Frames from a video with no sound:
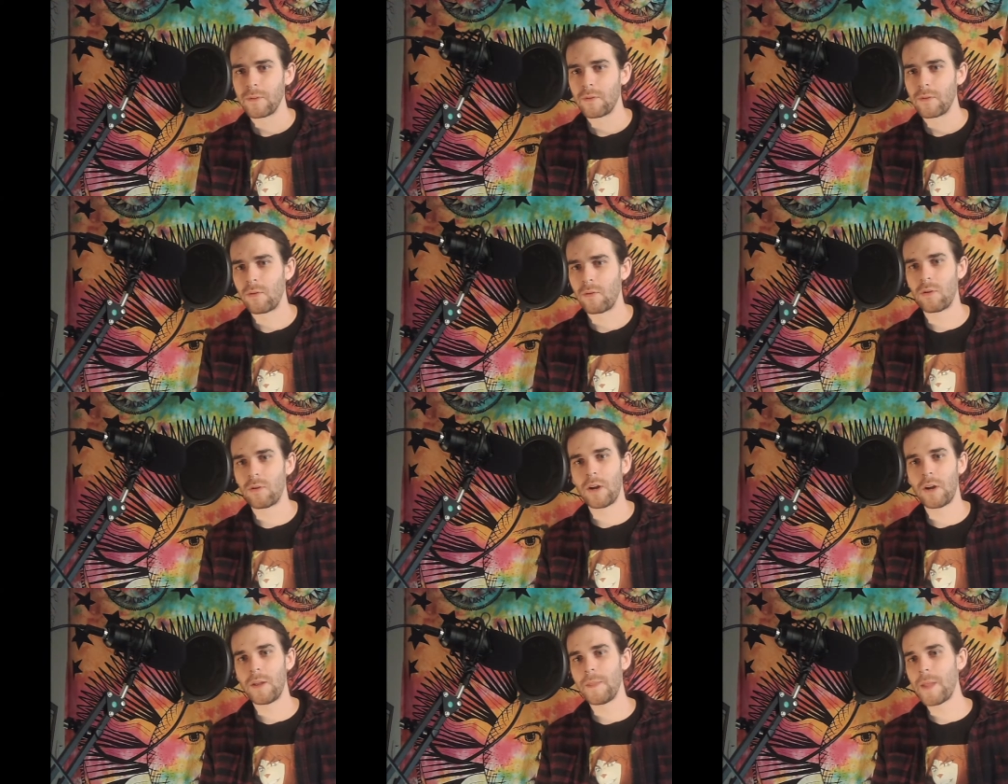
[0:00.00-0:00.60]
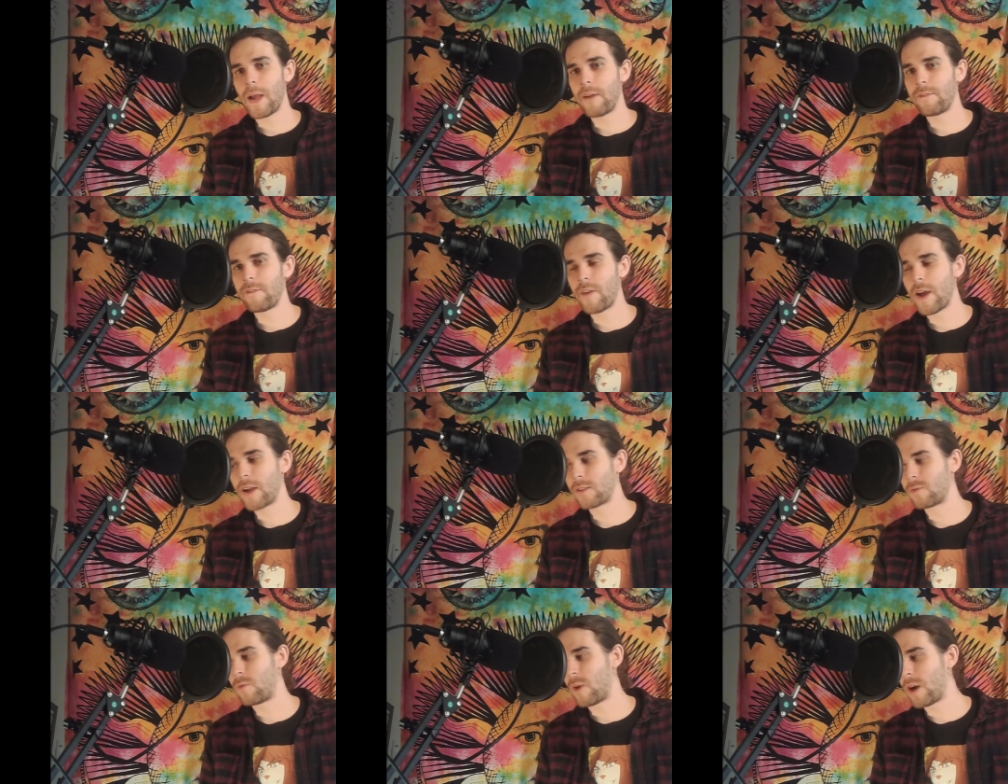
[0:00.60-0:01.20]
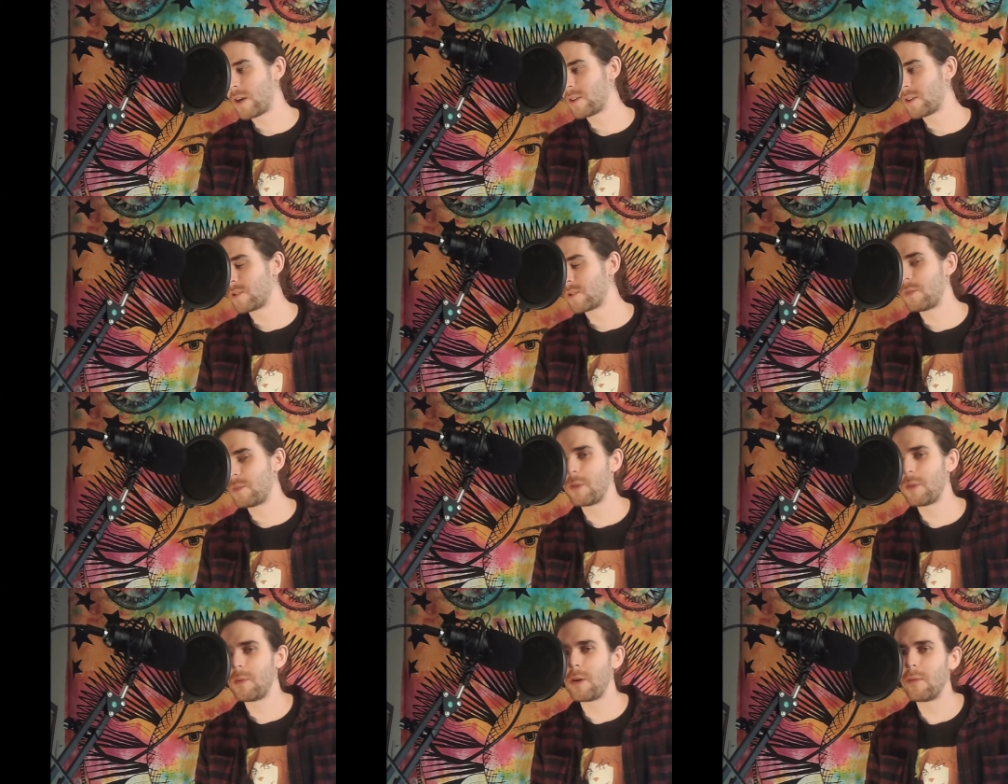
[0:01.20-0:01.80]
Or on that fact, why are so
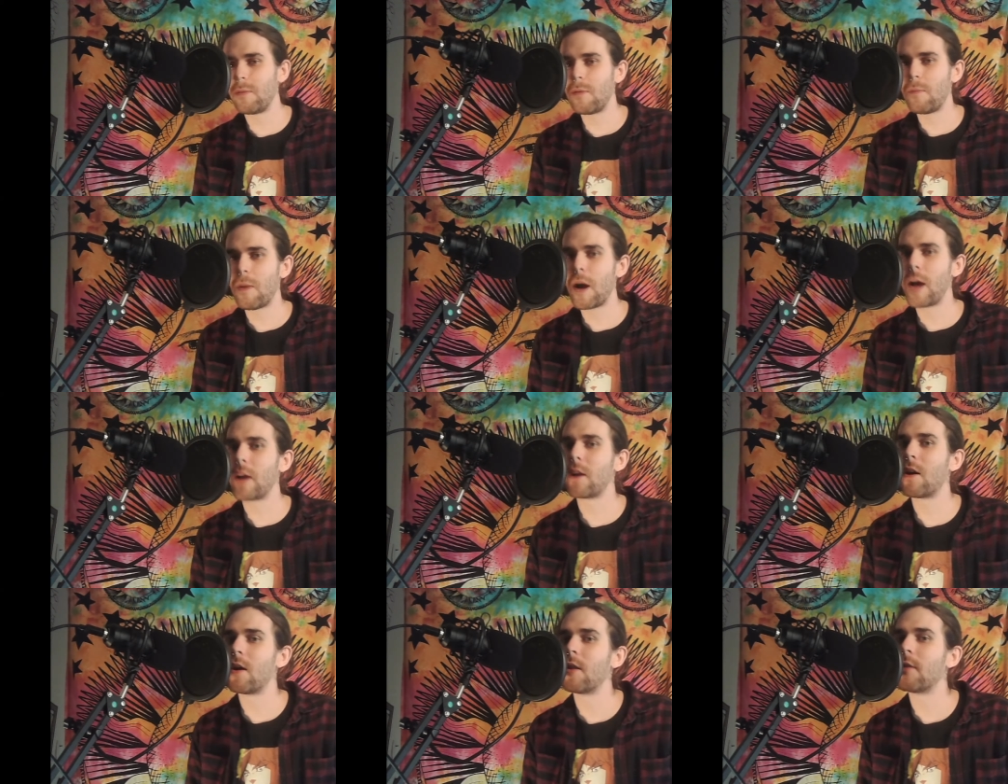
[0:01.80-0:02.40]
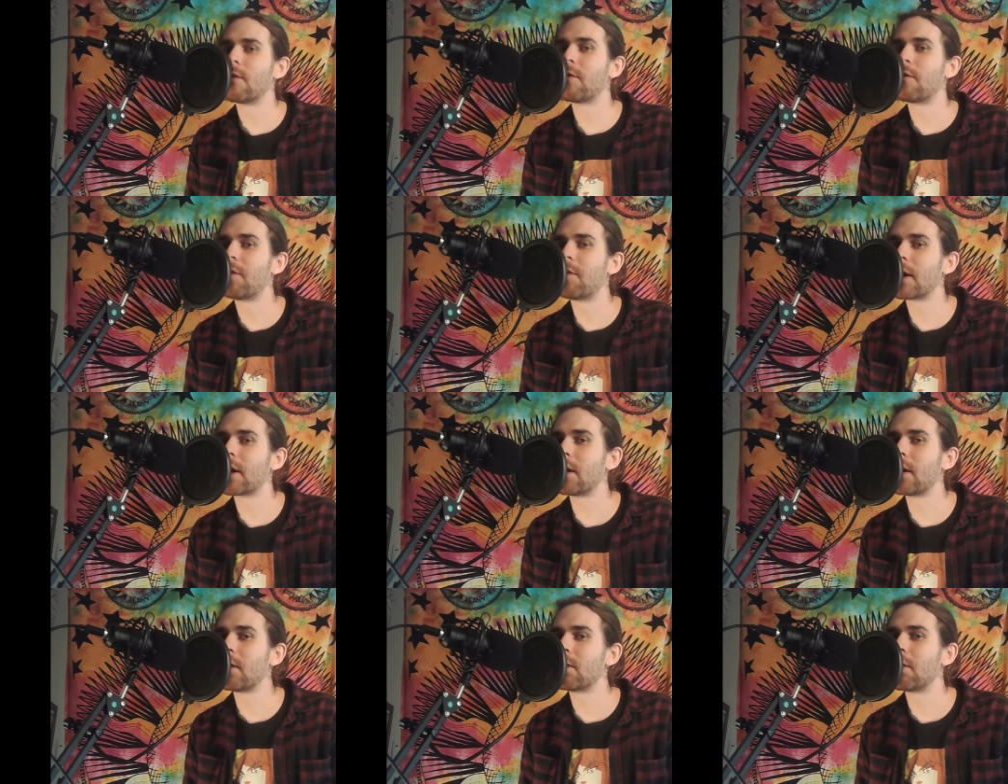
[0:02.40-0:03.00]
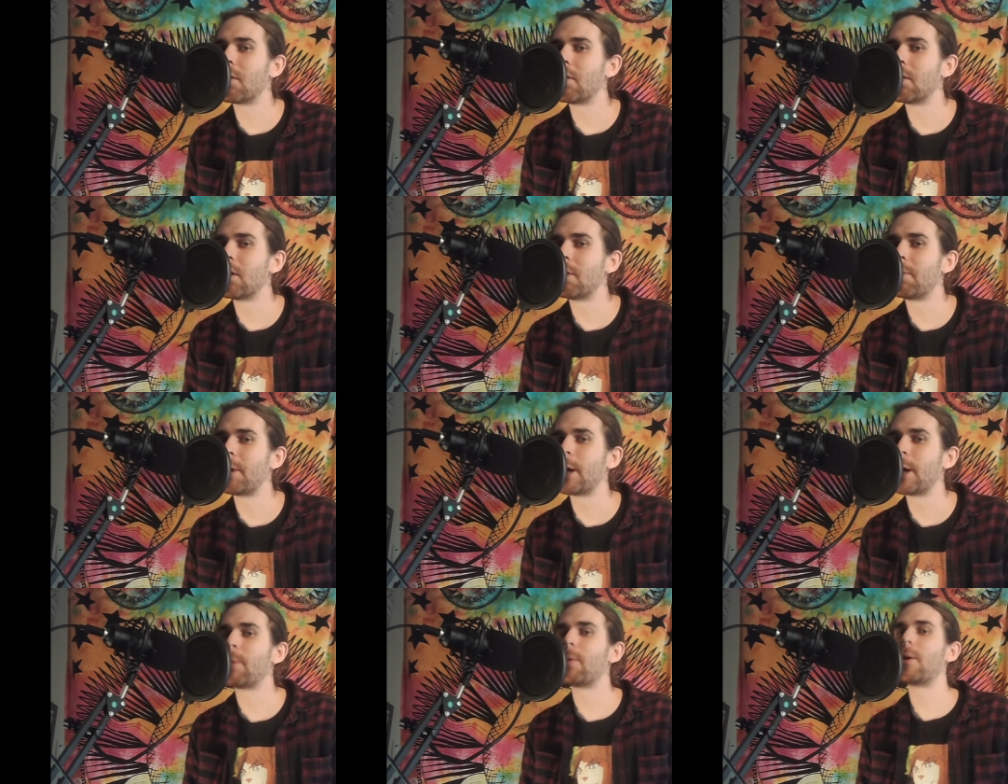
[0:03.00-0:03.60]
many people buying all the fucking toilet
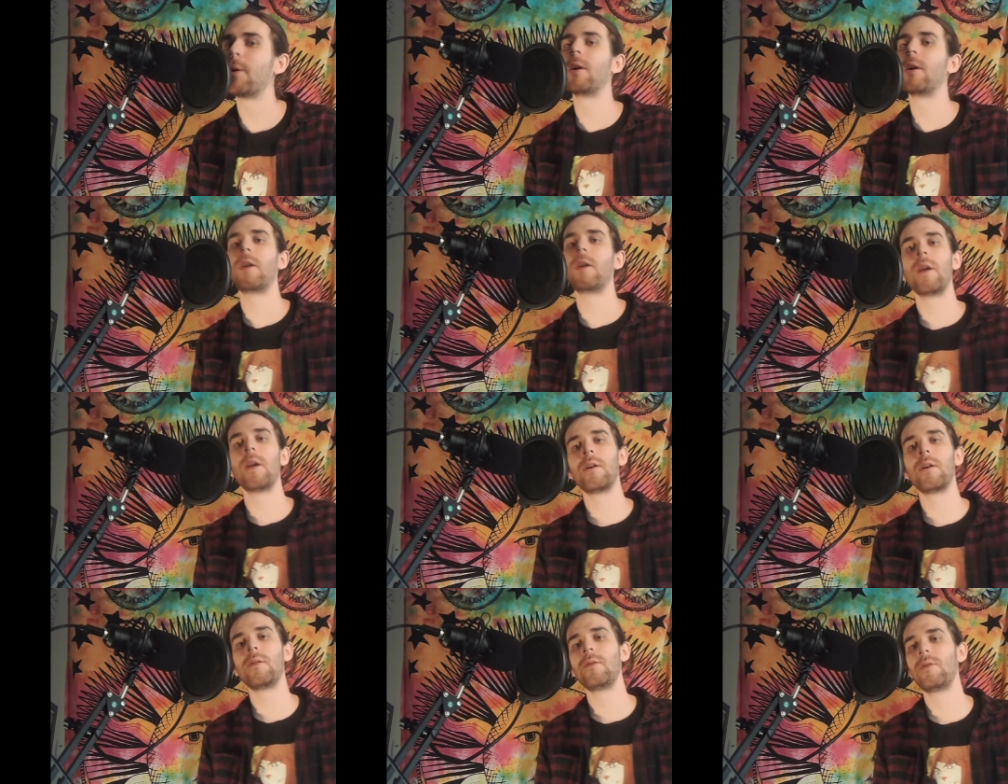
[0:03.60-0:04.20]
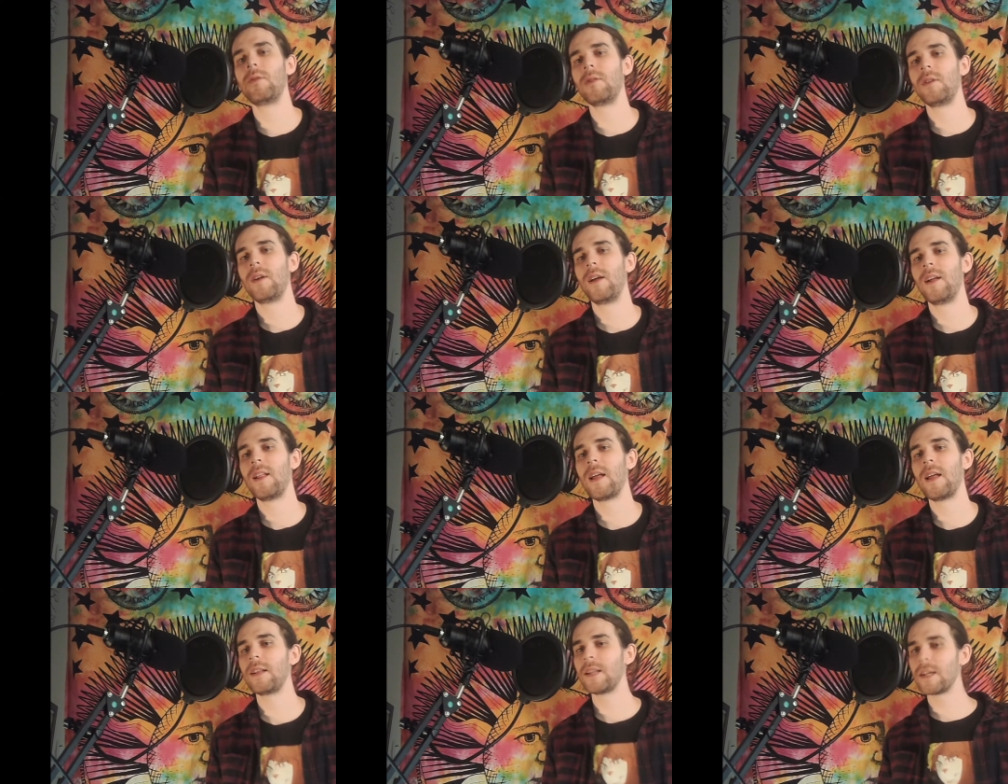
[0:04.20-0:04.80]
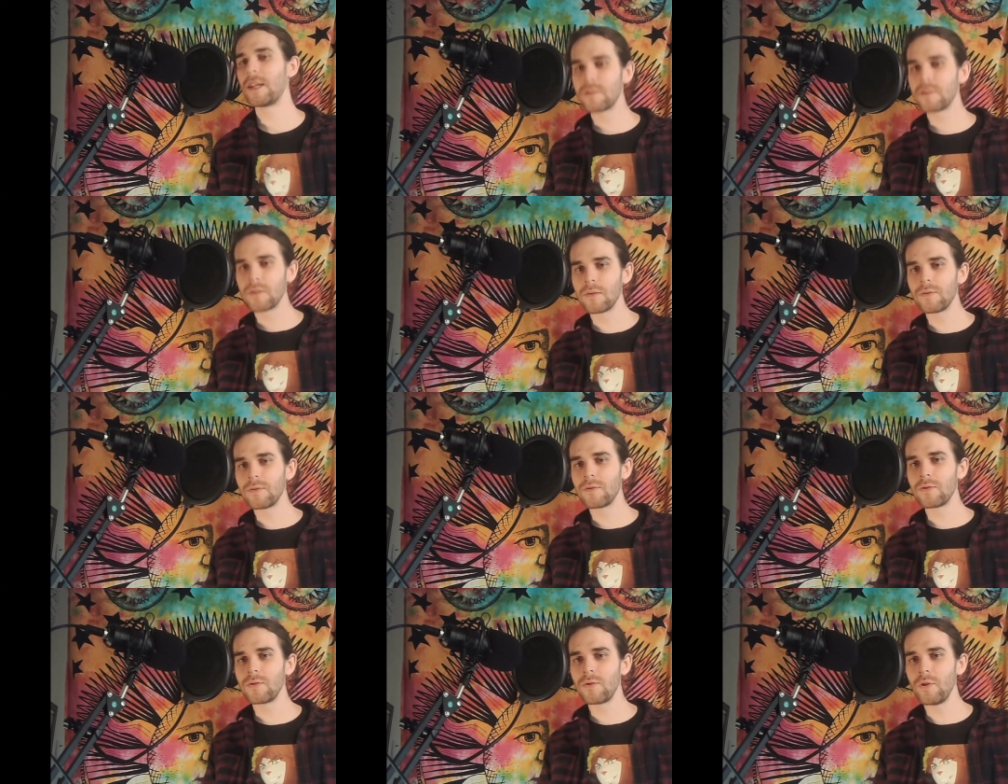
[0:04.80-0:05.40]
paper, yo? Like, that's so
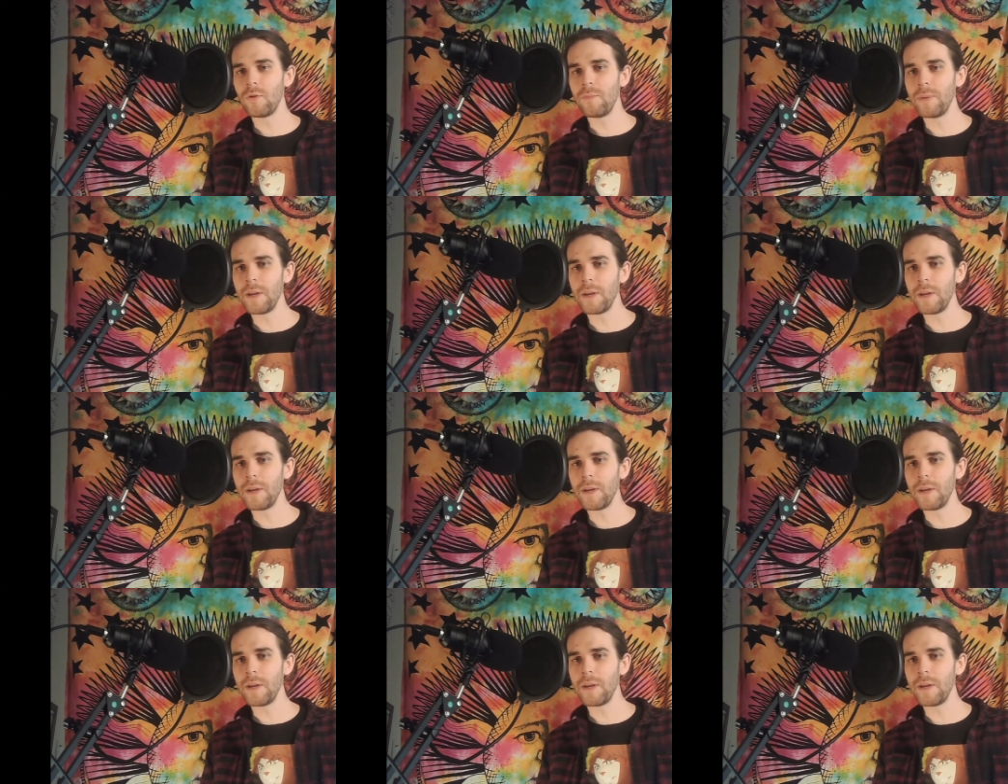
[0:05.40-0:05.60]
stupid.